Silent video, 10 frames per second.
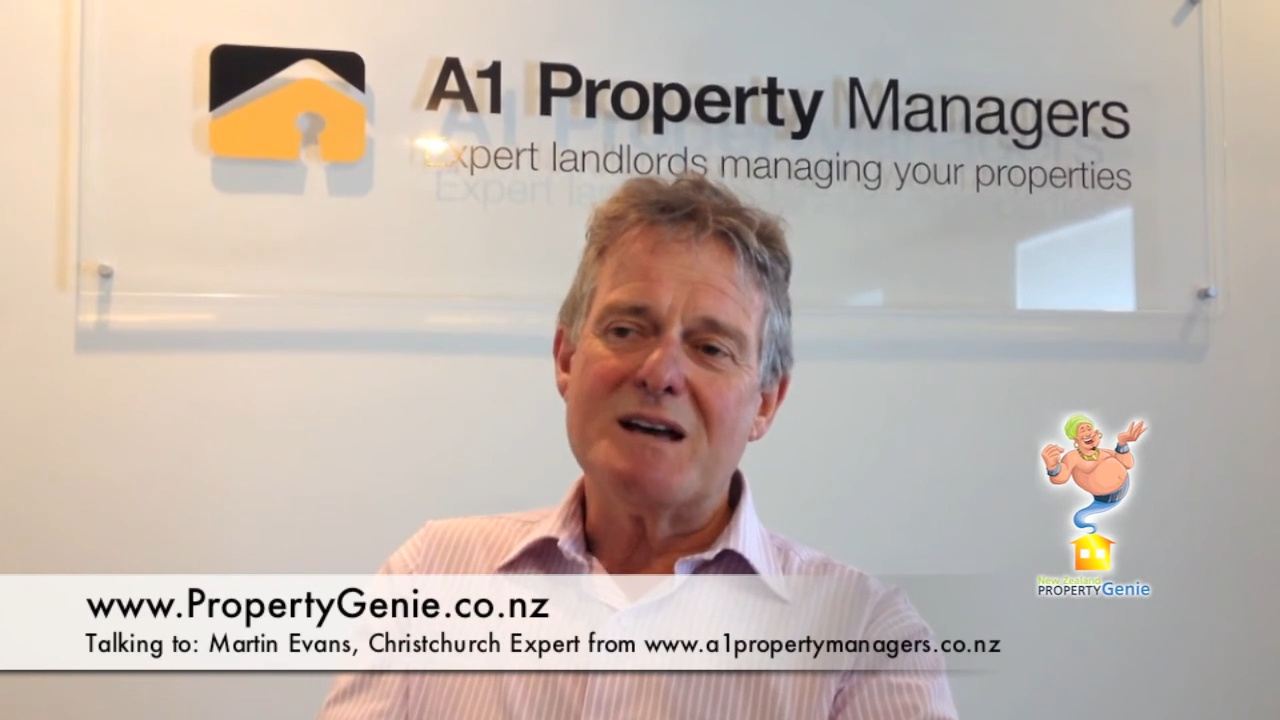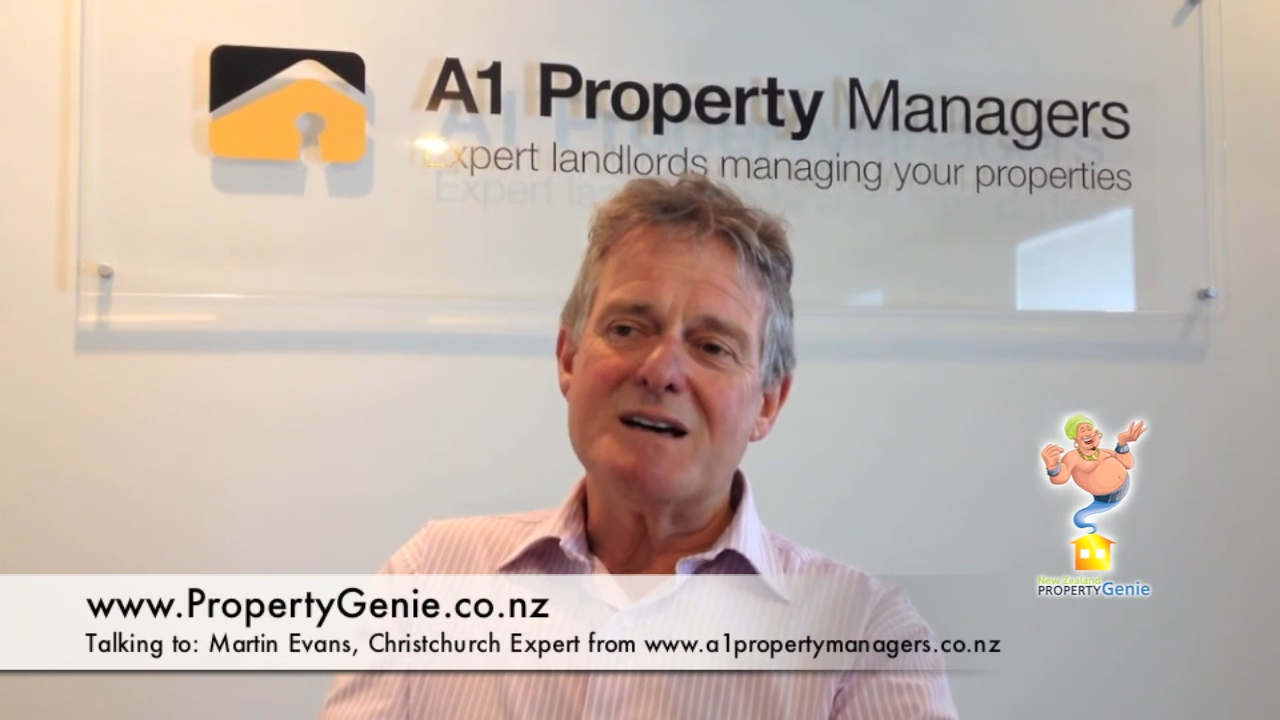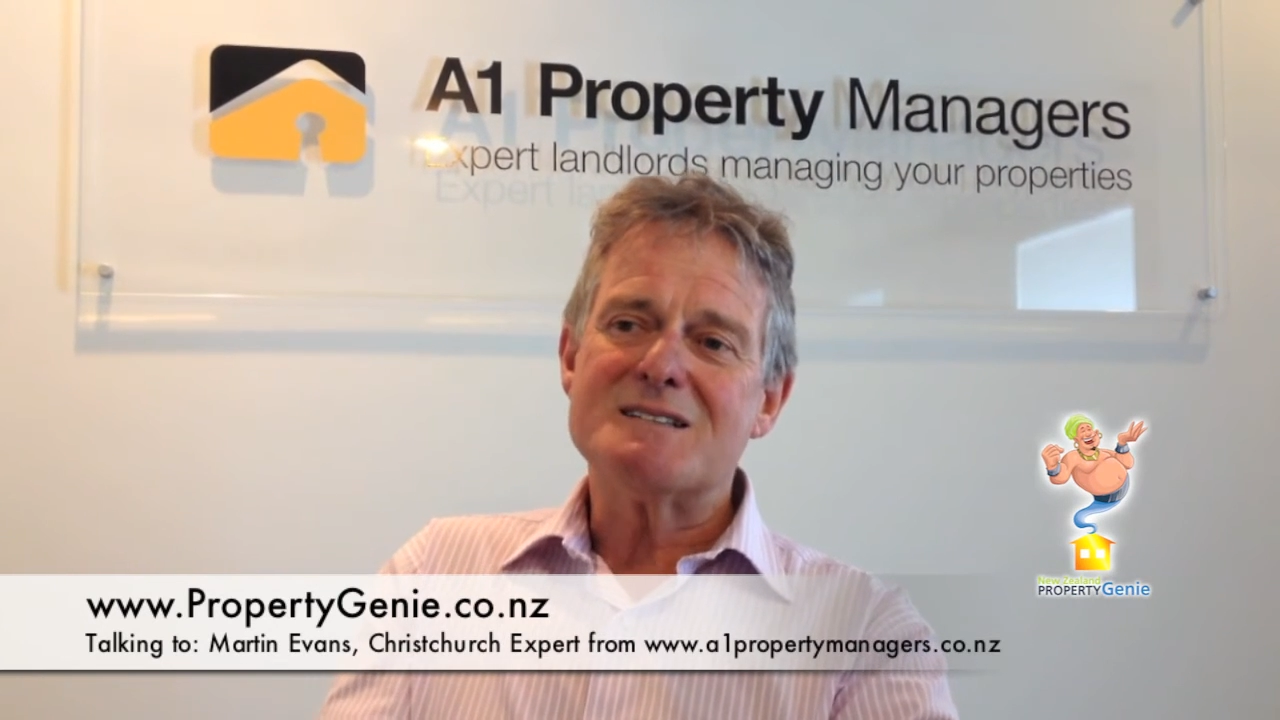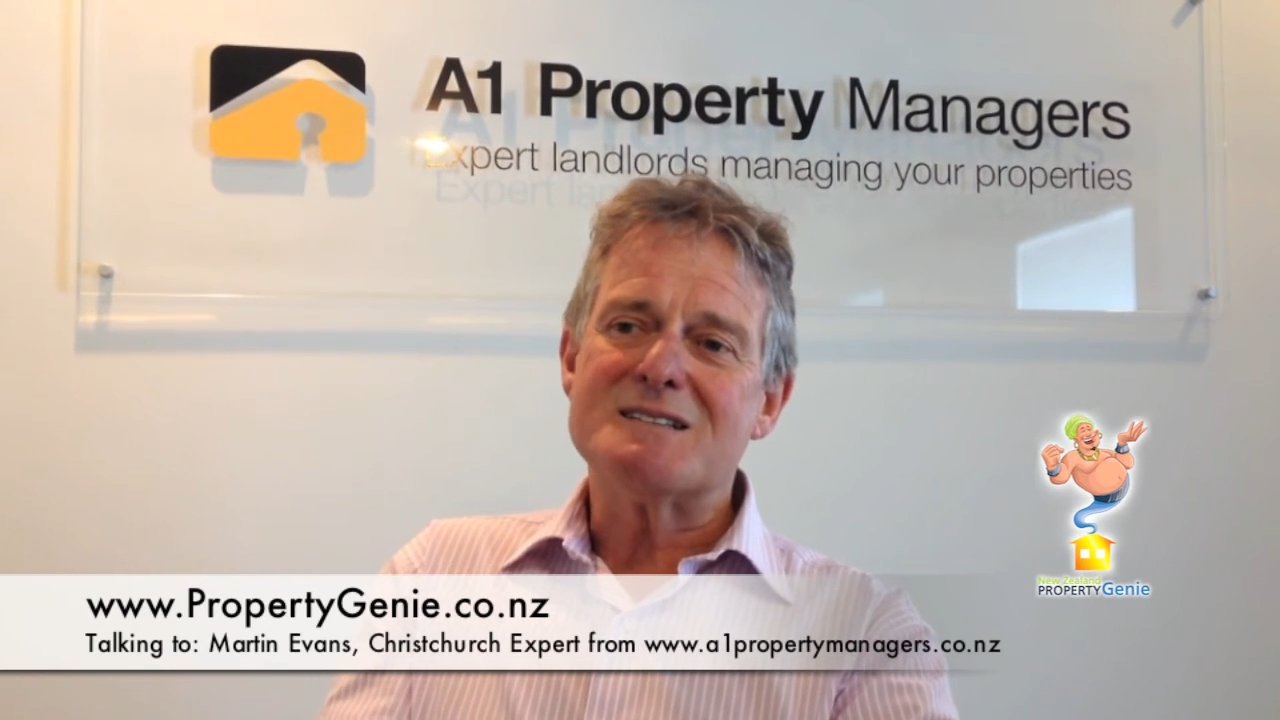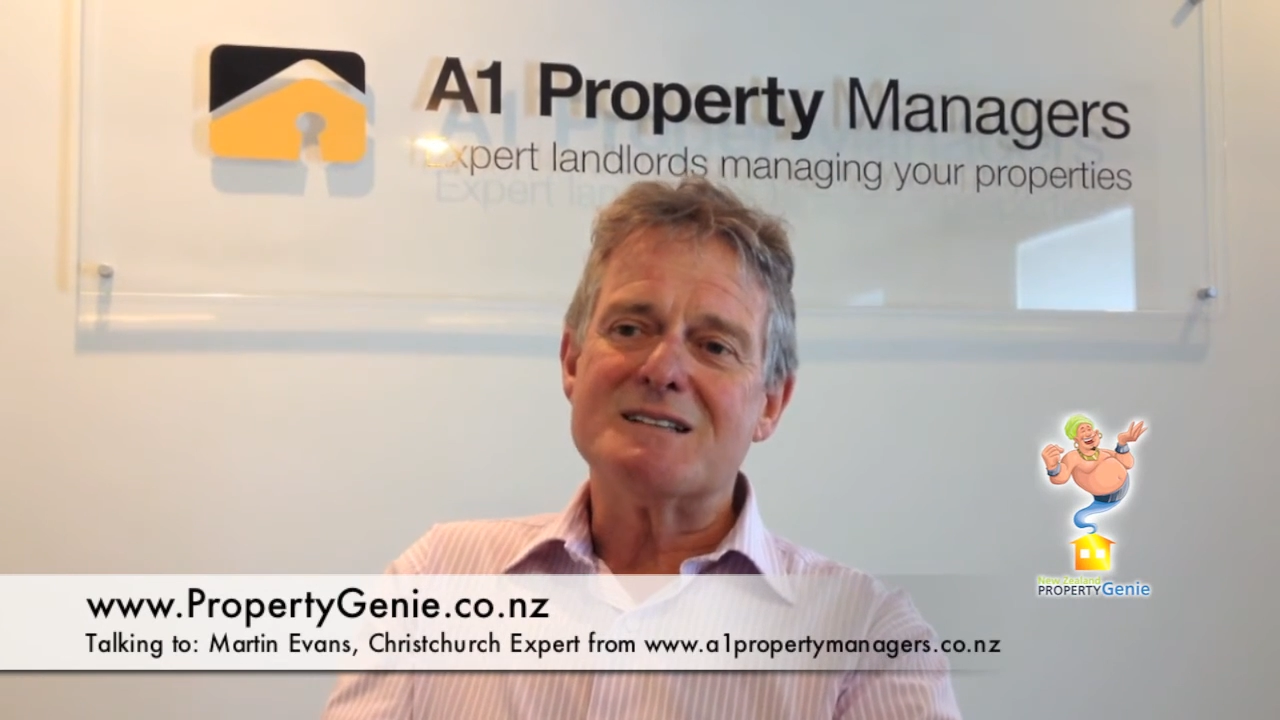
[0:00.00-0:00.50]

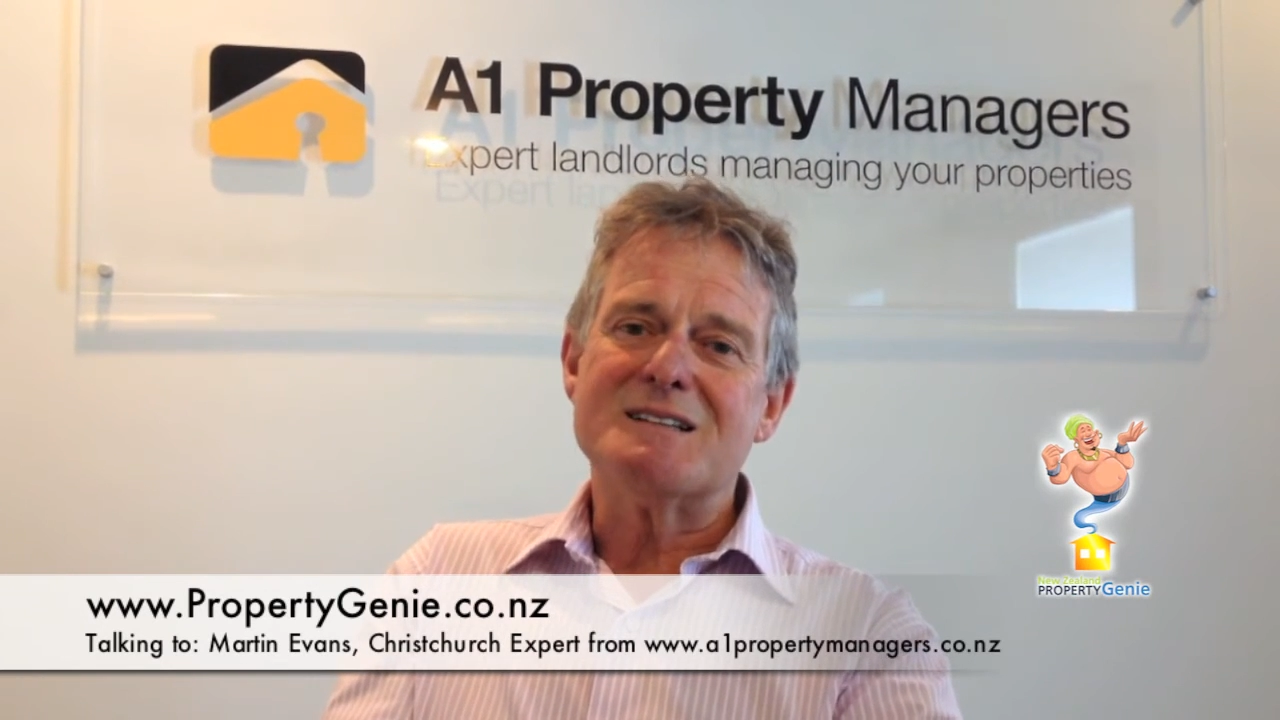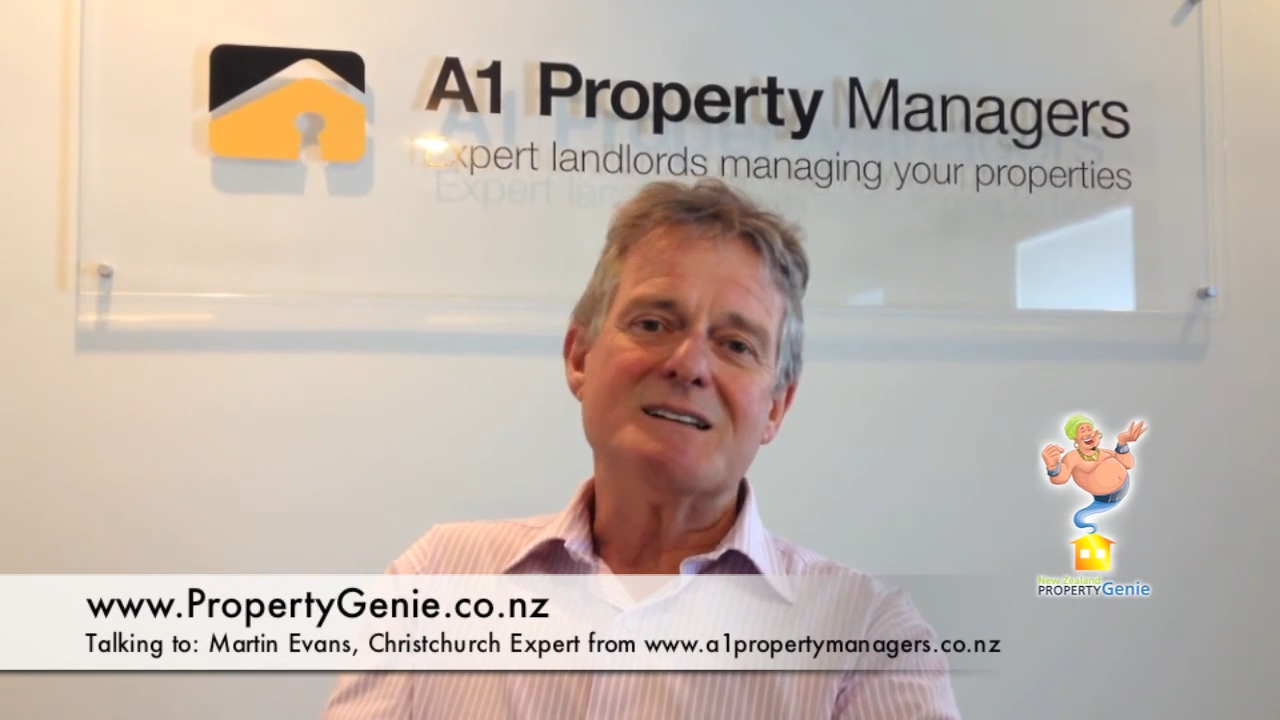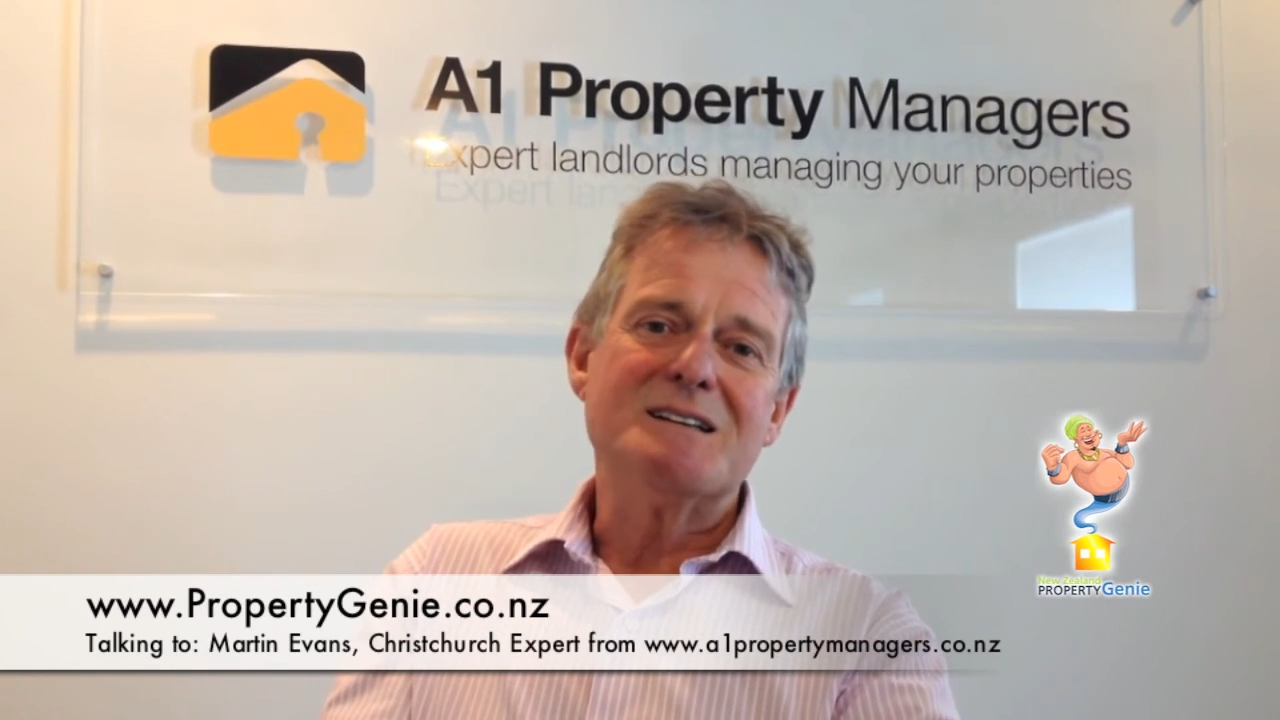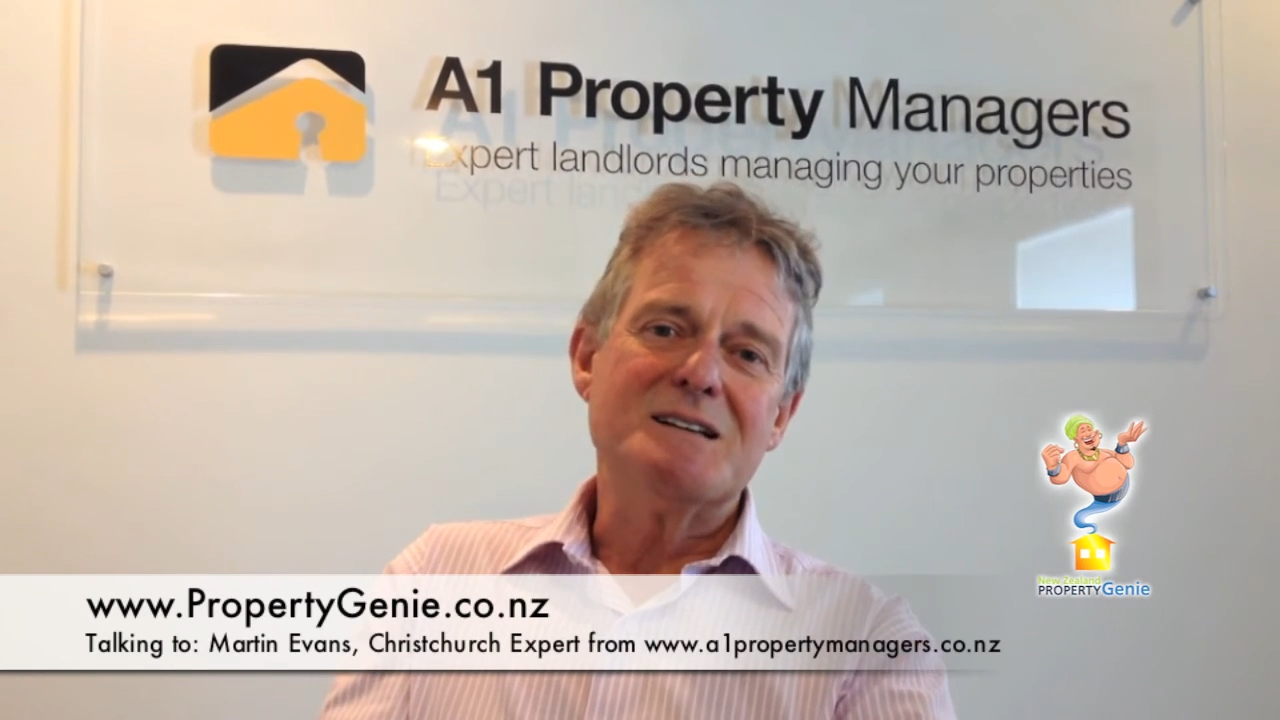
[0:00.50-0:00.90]
house in